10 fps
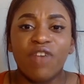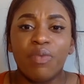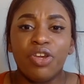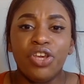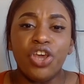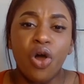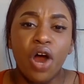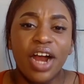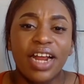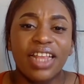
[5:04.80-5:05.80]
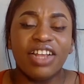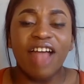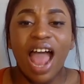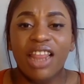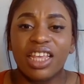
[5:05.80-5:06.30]
from New York and they're
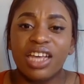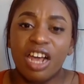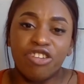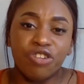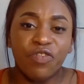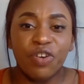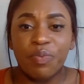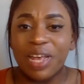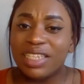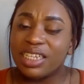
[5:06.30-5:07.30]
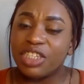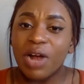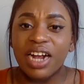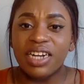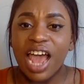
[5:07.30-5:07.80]
out of the country for business
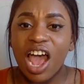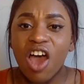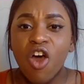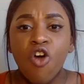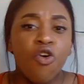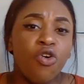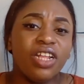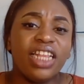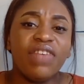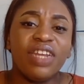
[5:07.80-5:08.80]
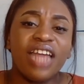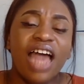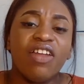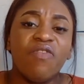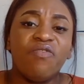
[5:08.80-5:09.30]
right now, or they live in
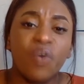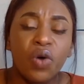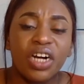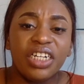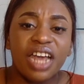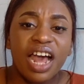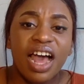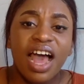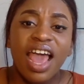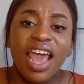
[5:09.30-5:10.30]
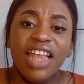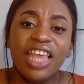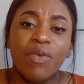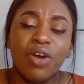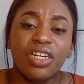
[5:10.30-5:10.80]
California and
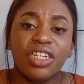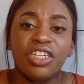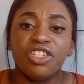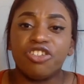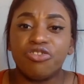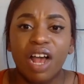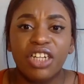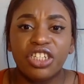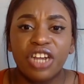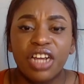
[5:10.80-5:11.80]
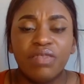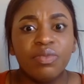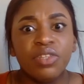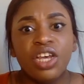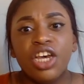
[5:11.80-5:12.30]
they work in construction.
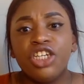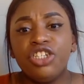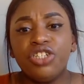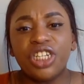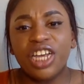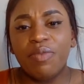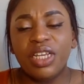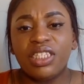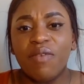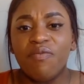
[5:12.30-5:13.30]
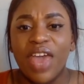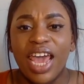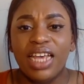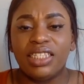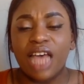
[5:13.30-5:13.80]
Usually going to be some
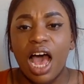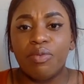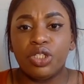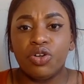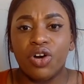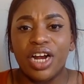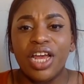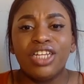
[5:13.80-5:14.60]
vague sob story.